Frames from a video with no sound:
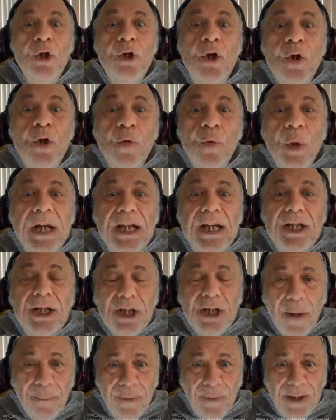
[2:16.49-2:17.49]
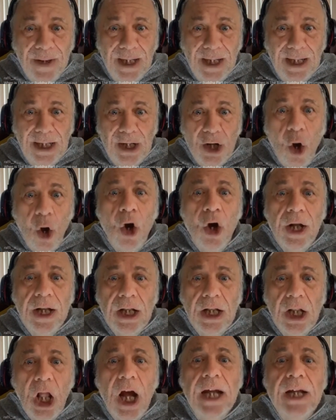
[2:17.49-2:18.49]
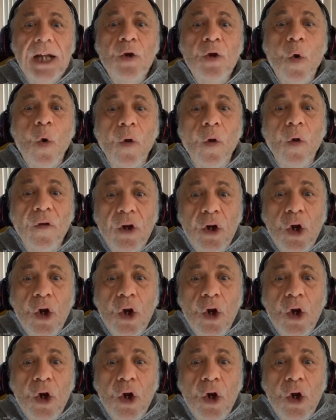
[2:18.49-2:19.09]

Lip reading: doing something online called